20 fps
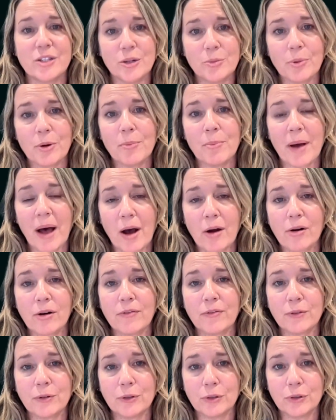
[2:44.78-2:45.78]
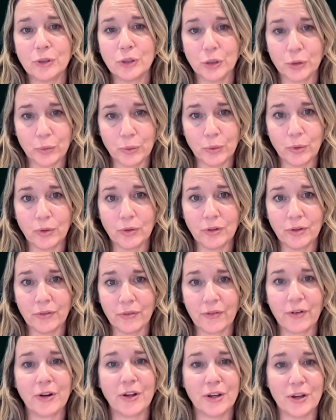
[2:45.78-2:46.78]
super powerful tool
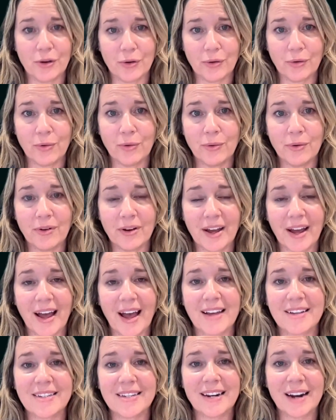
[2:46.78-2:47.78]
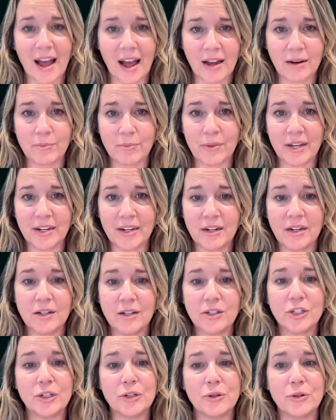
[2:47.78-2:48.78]
for you as an admin
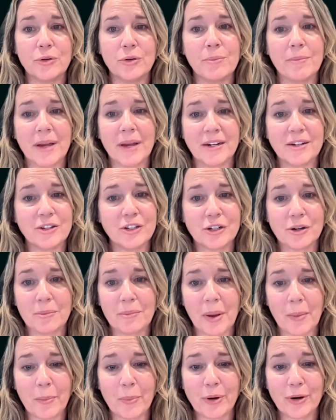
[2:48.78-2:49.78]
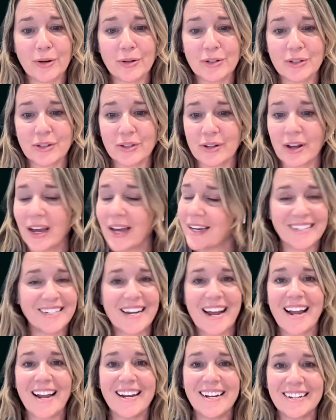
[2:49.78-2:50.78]
to manage your members
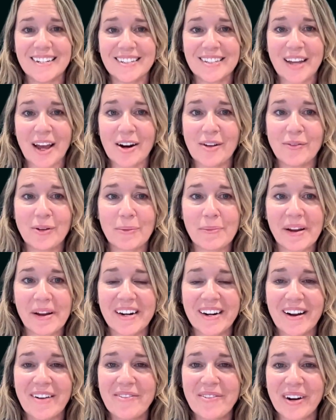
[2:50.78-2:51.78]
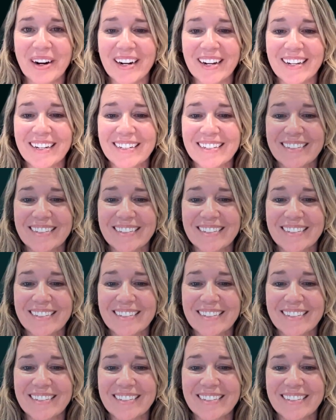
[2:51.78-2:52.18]
today inside of your Mighty network.